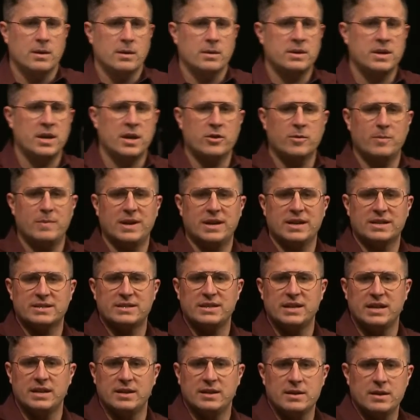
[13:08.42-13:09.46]
The other biggest
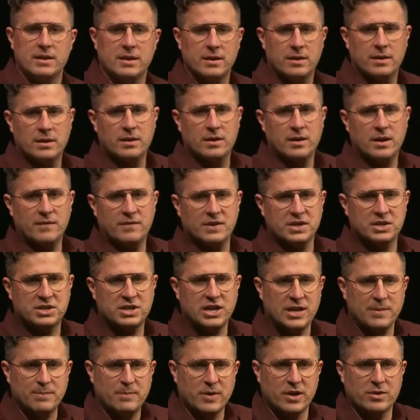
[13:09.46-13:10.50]
need of a
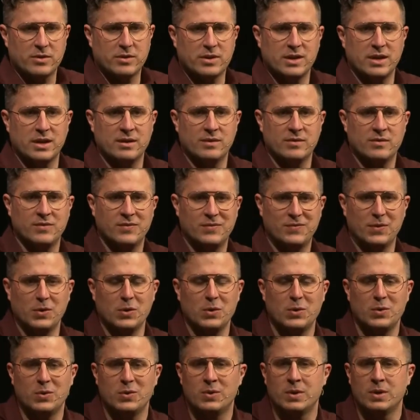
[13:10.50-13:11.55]
sheep, other than
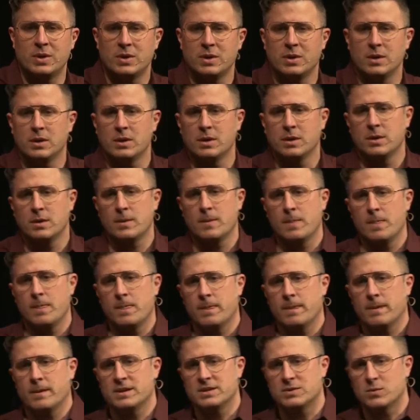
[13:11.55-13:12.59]
food,
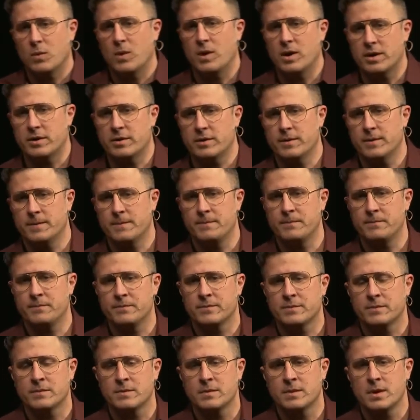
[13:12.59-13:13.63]
is water
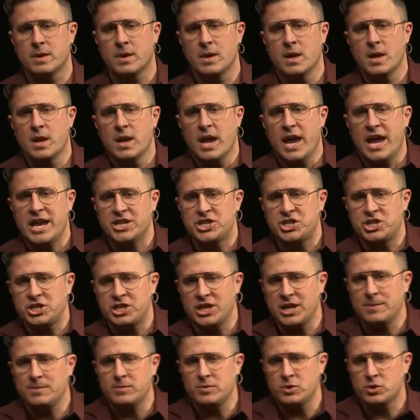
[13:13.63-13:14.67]
and
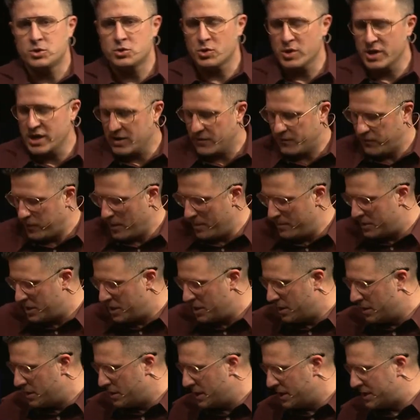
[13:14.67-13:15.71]
sheep drink from
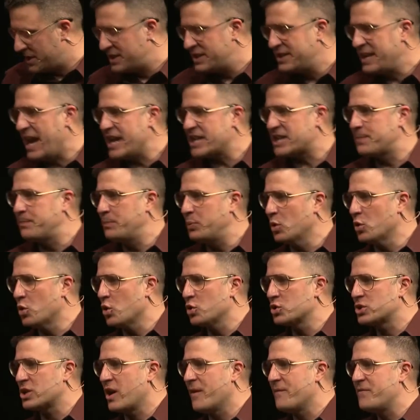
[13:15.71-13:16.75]
the, the
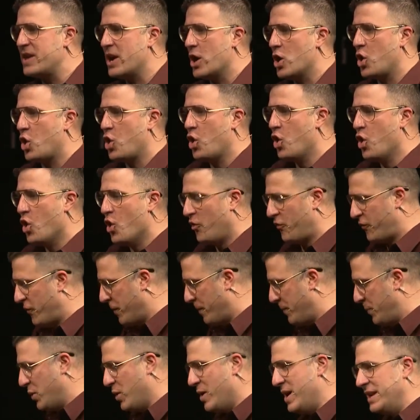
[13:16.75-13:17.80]
cesspools of their hoof
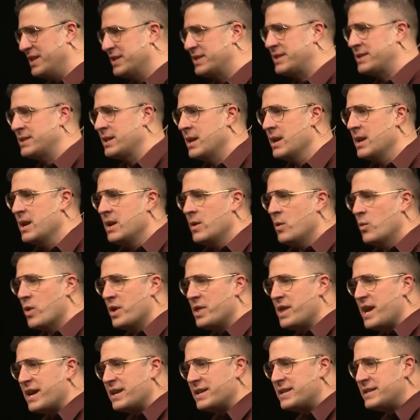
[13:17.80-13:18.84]
prints, where
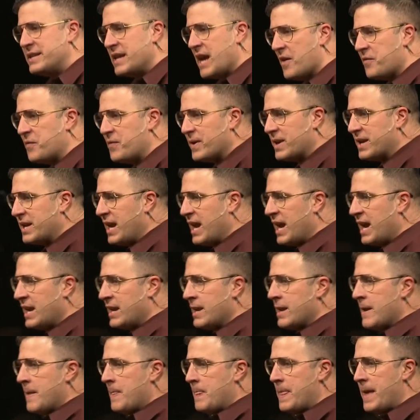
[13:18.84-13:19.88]
they defecate
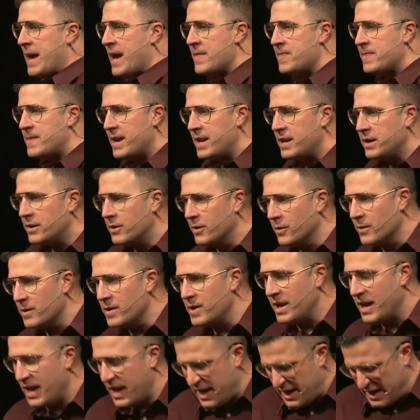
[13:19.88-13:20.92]
and they
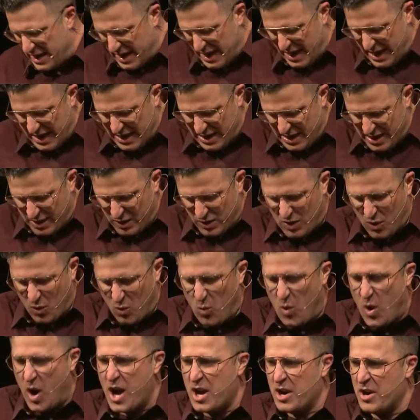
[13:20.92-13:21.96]
urinate, and the, the
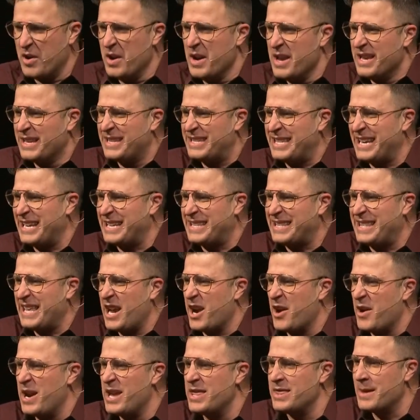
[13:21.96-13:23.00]
water sits
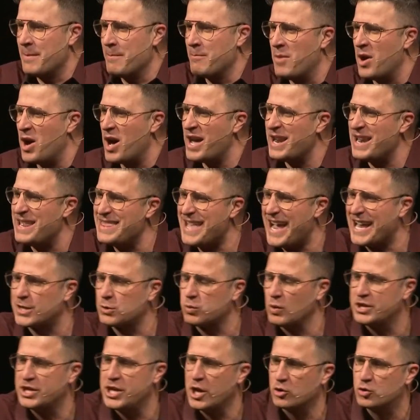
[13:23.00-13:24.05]
there in the mud, and that's
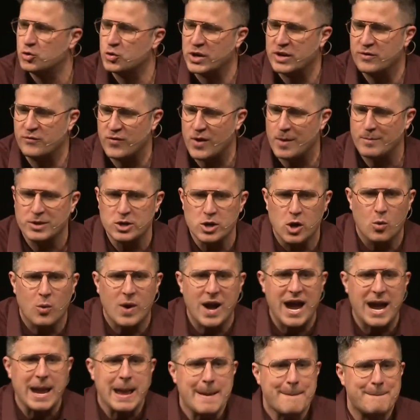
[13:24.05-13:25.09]
what they'll drink from. You know
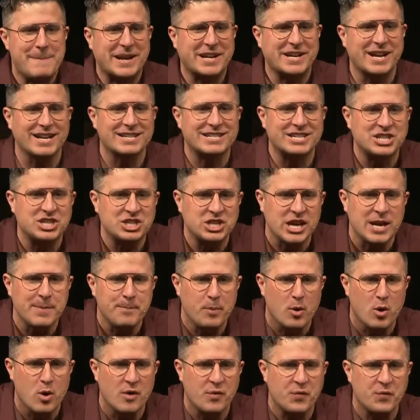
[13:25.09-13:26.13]
why? Because
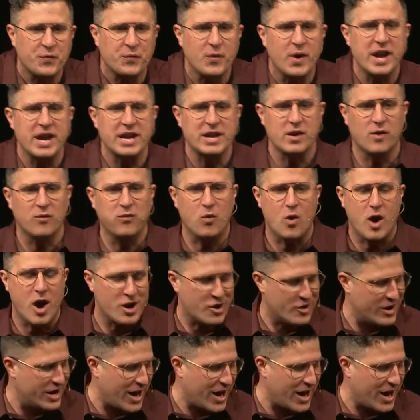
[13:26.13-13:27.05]
sheep are afraid of water.